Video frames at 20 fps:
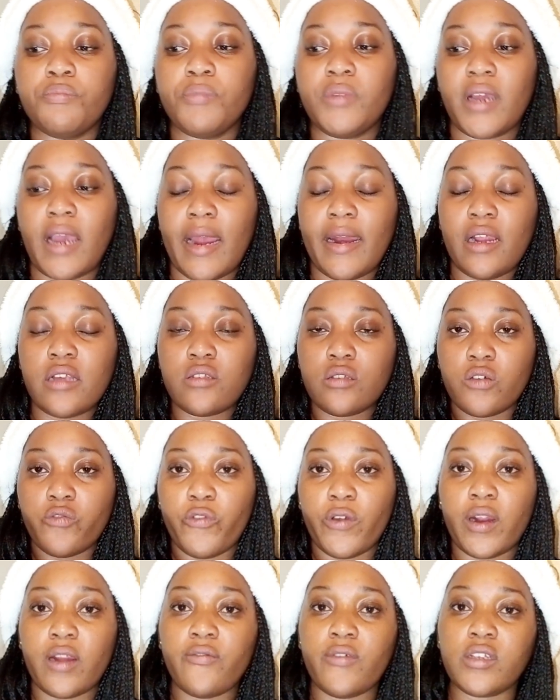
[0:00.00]
regardless
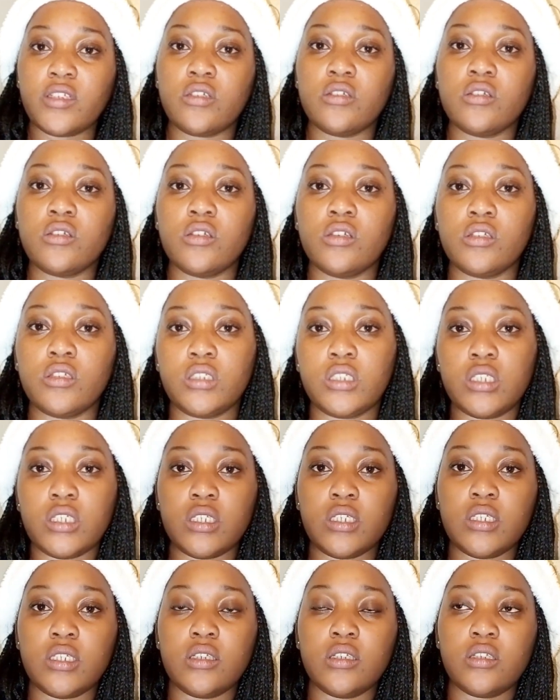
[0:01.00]
of whatever
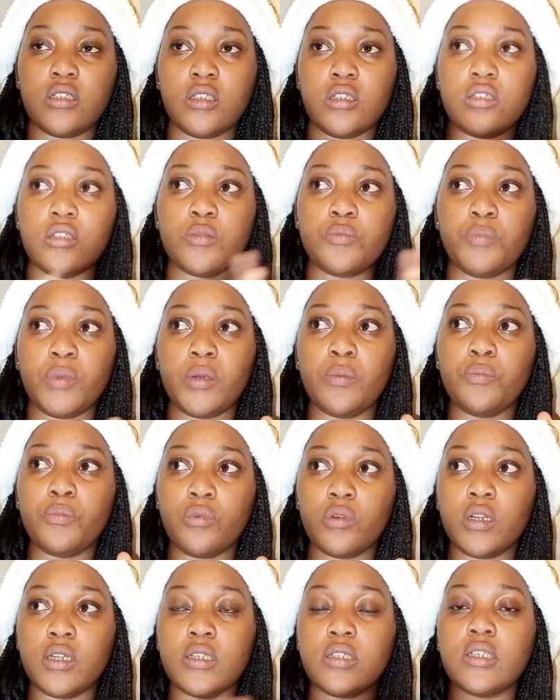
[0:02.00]
she's being
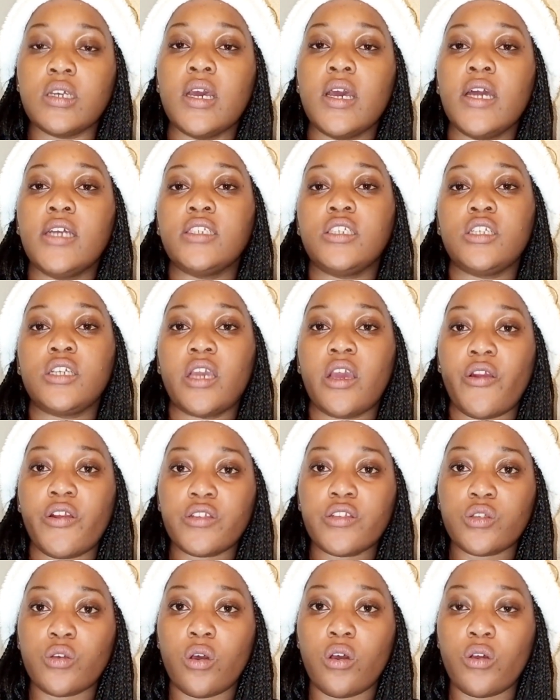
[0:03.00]
bullied, she
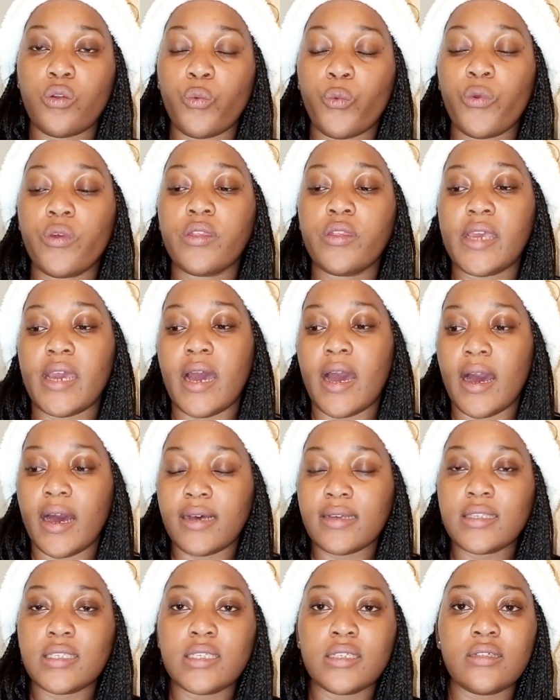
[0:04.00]
carries on with her
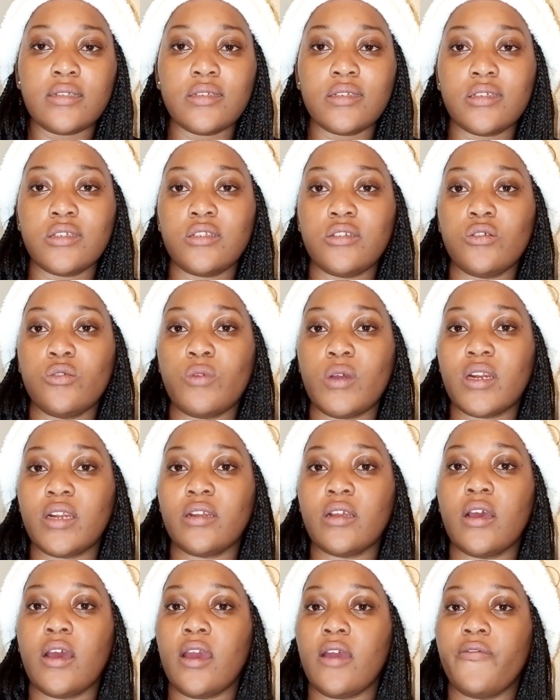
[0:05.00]
hustle. She do
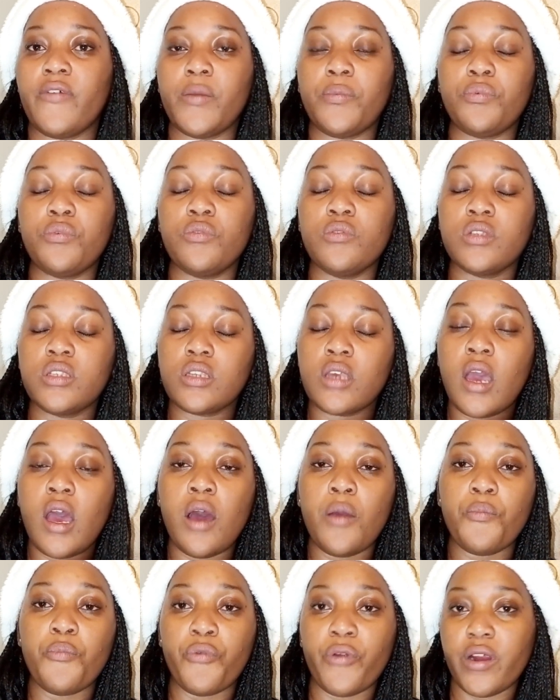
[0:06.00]
whatever puts
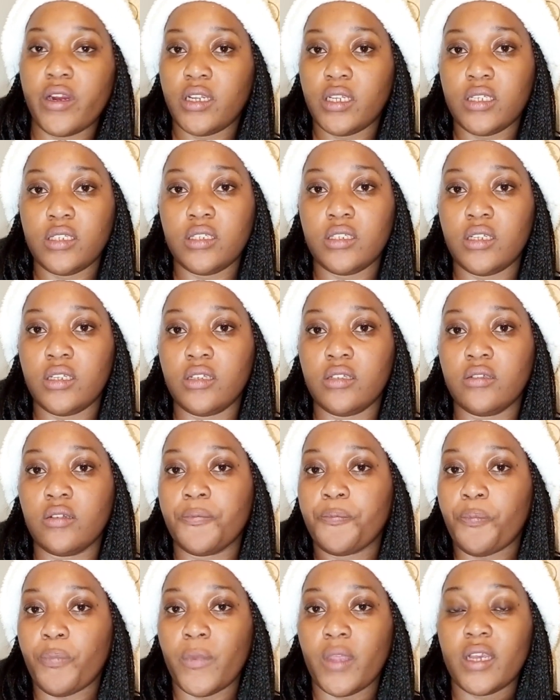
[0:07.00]
bread in
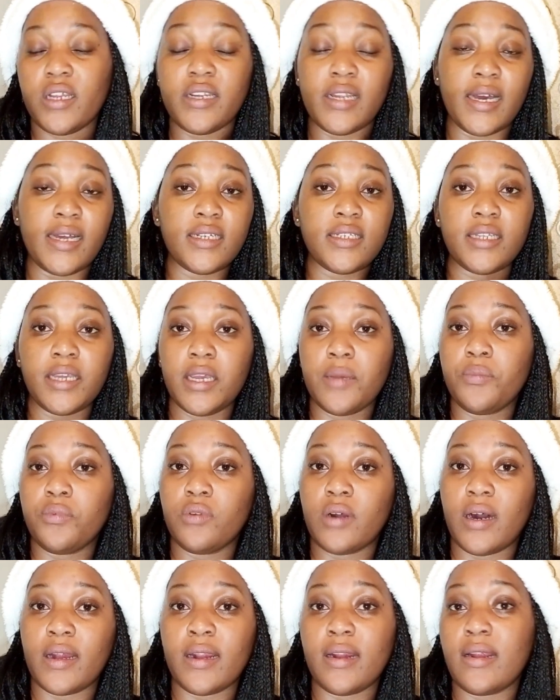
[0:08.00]
her
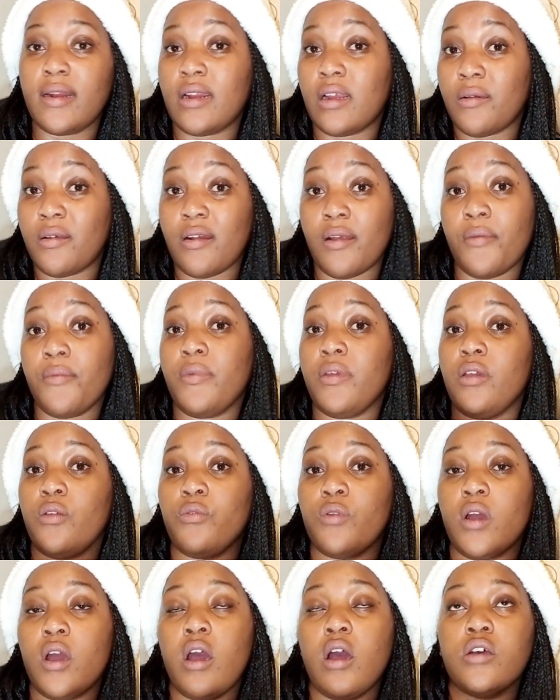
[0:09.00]
table.
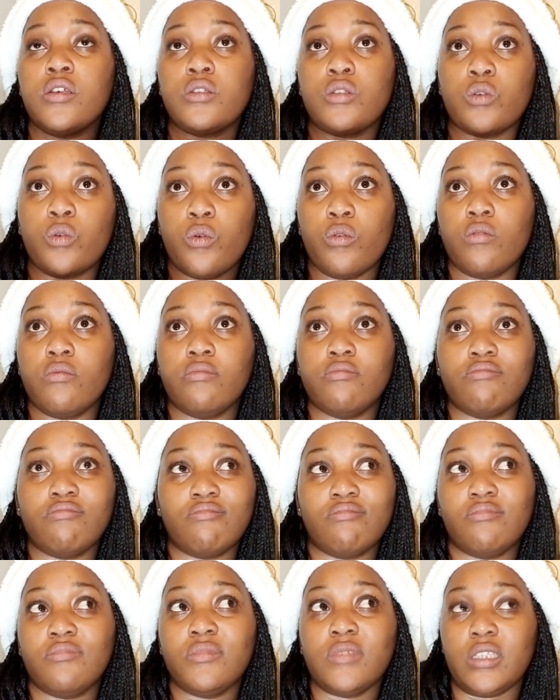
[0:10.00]
So
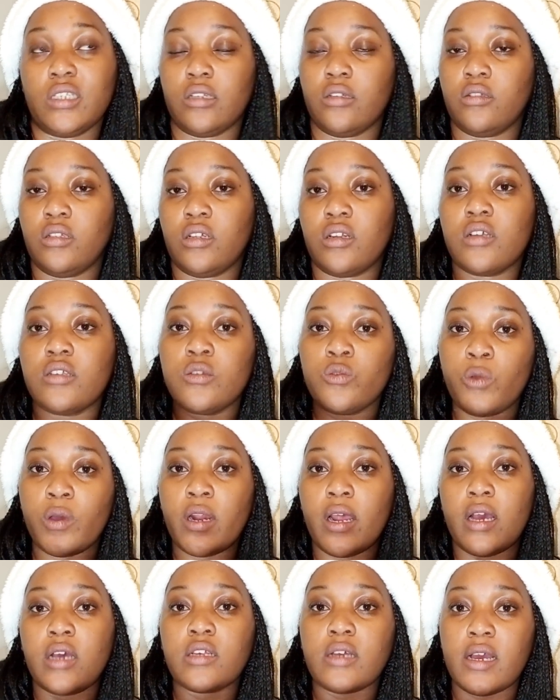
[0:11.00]
the reason
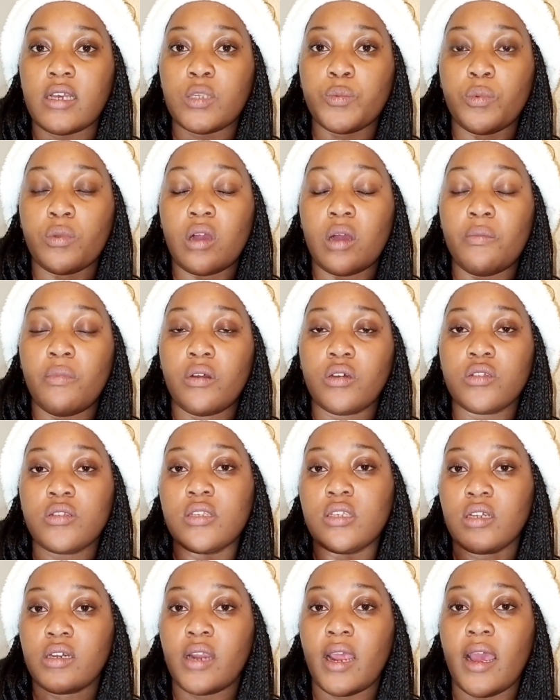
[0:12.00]
why I spoke about
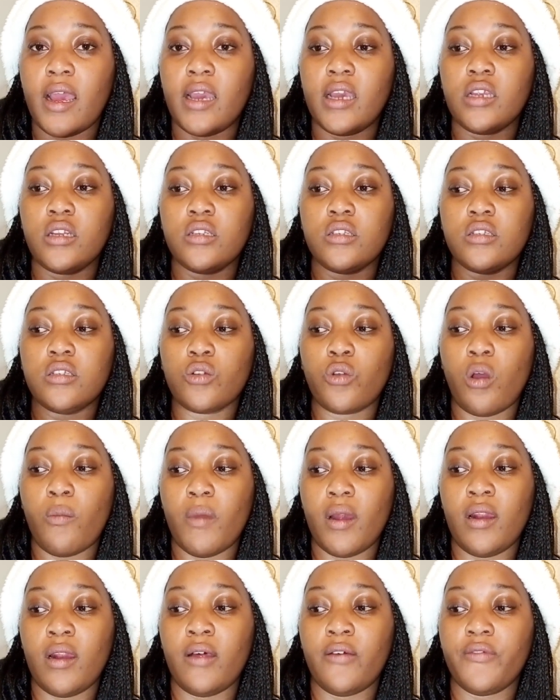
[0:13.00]
Cyria and
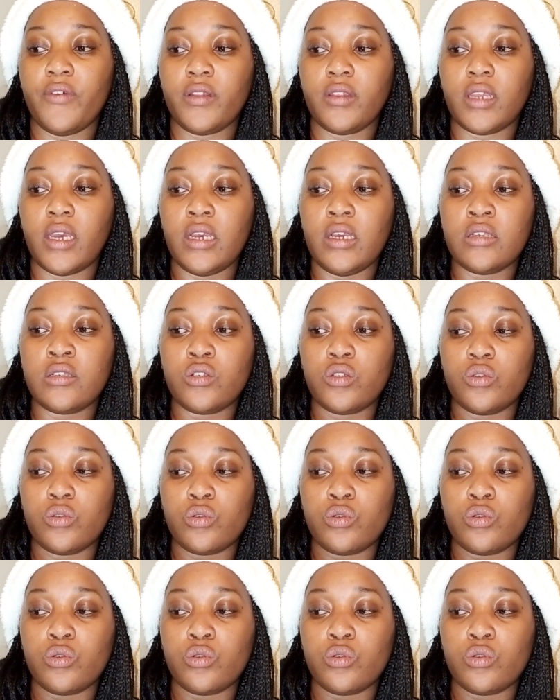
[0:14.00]
Khomba Lavenda is